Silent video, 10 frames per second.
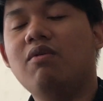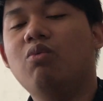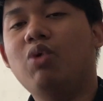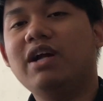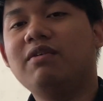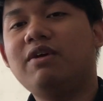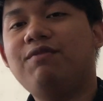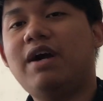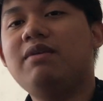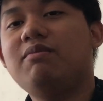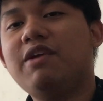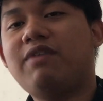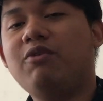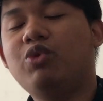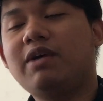whatever if I if
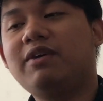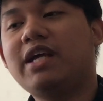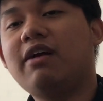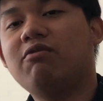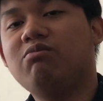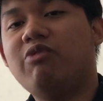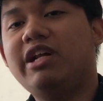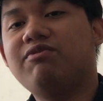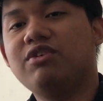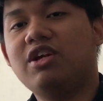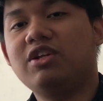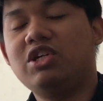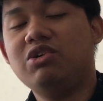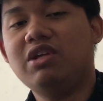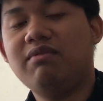I whatever get ready for another
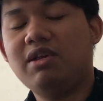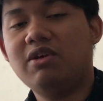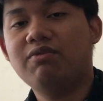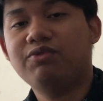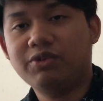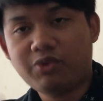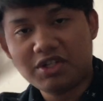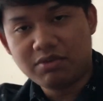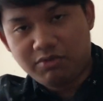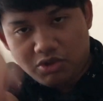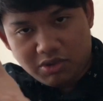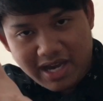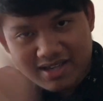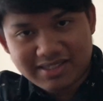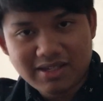Q&A video for a question for you
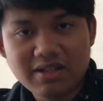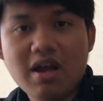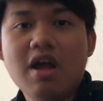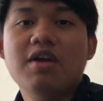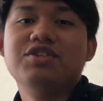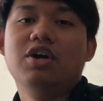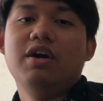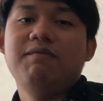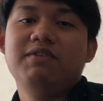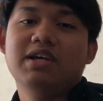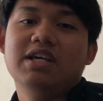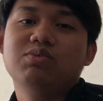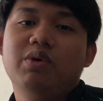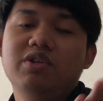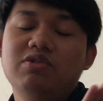guys. And so if you
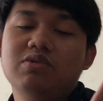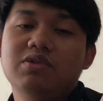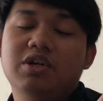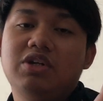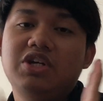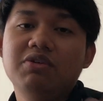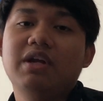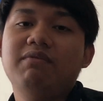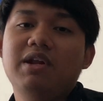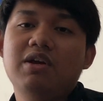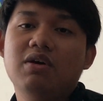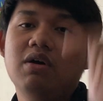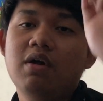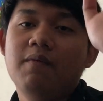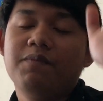guys want to do another Q&A
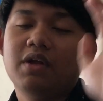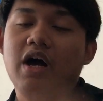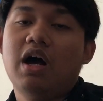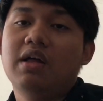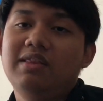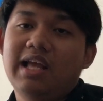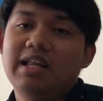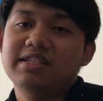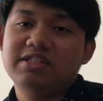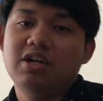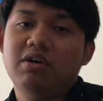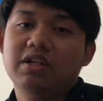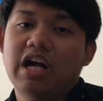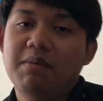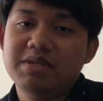video, uh, let us know in
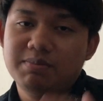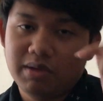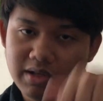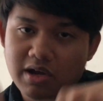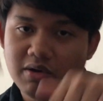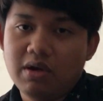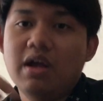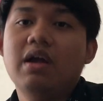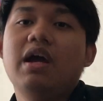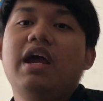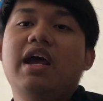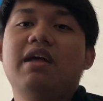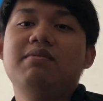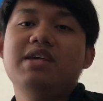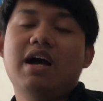the comments below.
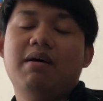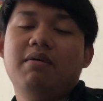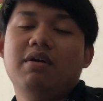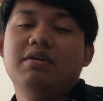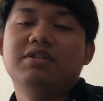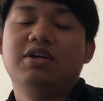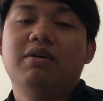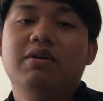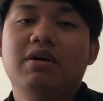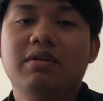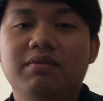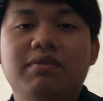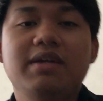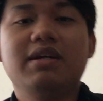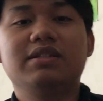And yeah, so
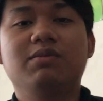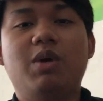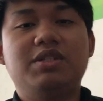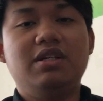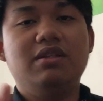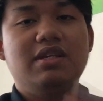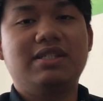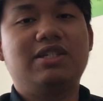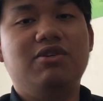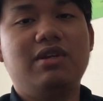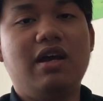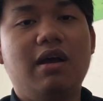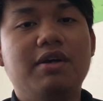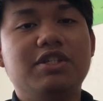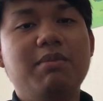thank guys for watching in this Q&A.
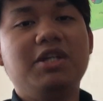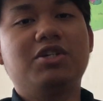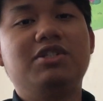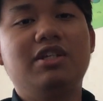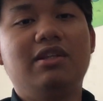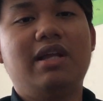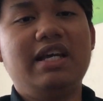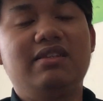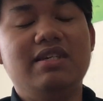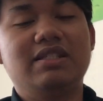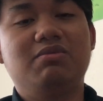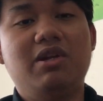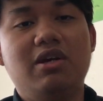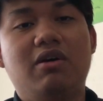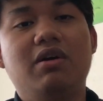So make sure to like this
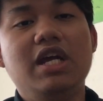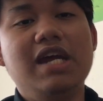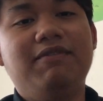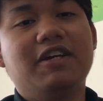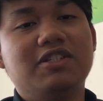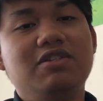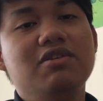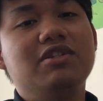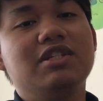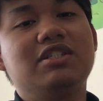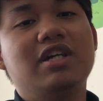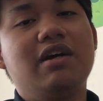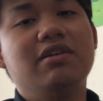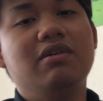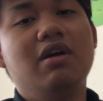video. If you guys are new to this
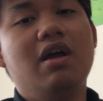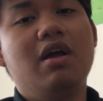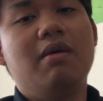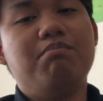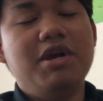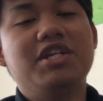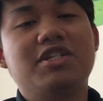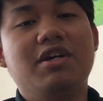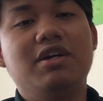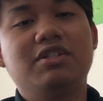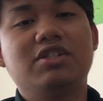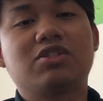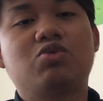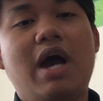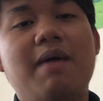channel, make sure to
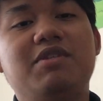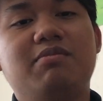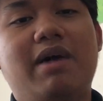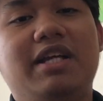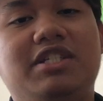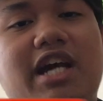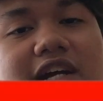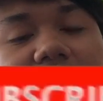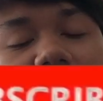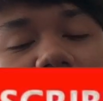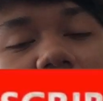subscribe to my channel.